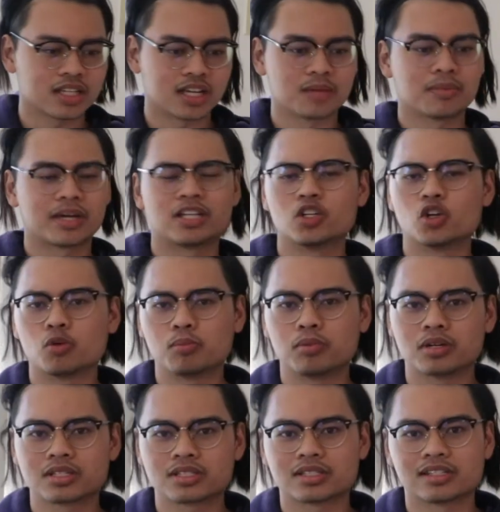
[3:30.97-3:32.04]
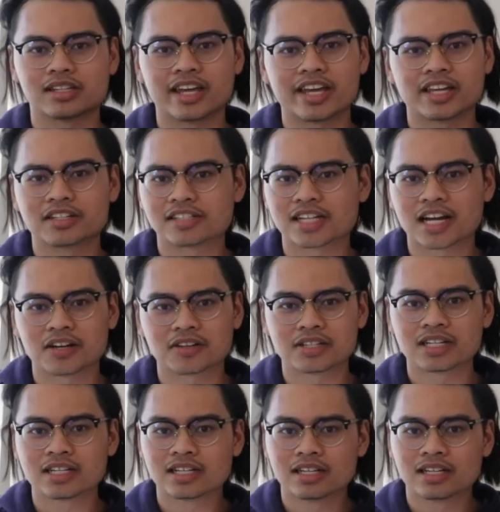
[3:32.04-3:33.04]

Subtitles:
and my notebooks laying around,